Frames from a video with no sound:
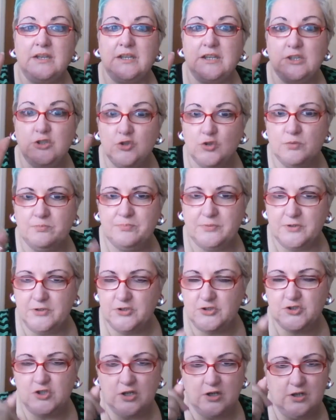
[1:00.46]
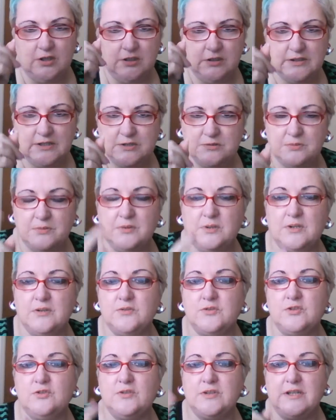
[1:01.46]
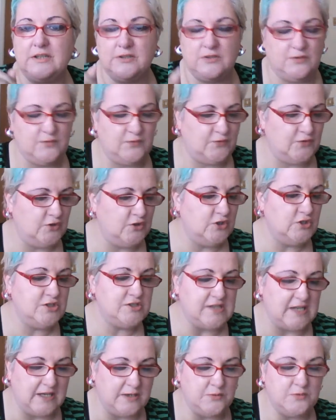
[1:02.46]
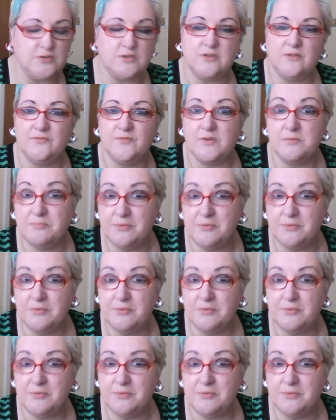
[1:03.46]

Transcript: your birth chart. That's what we're going to look at, the first house of the